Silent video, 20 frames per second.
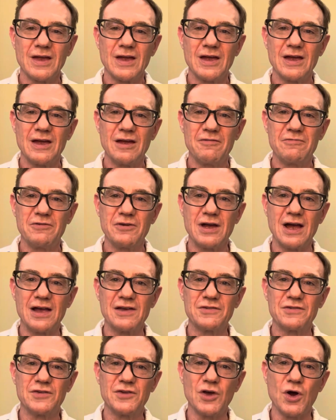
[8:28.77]
If you
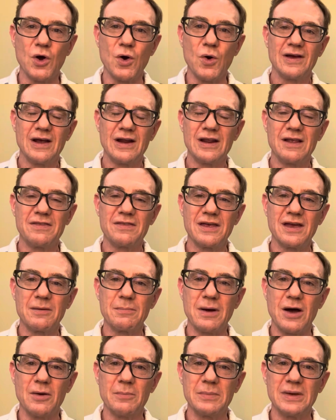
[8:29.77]
guys know anything
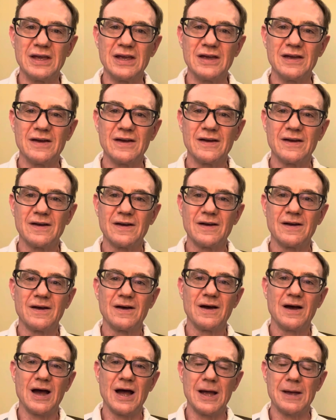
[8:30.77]
about me,
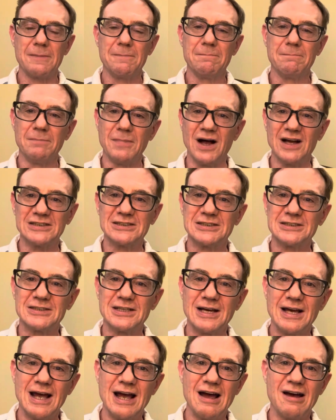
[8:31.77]
I must
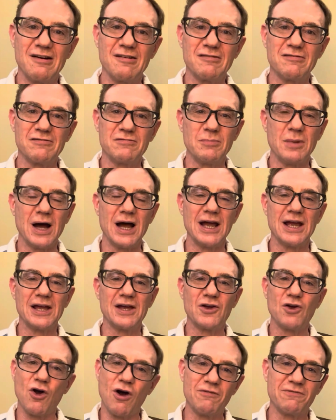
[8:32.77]
have my
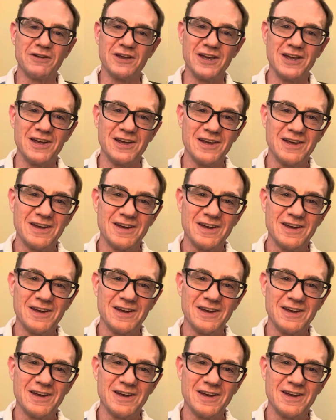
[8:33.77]
coffee.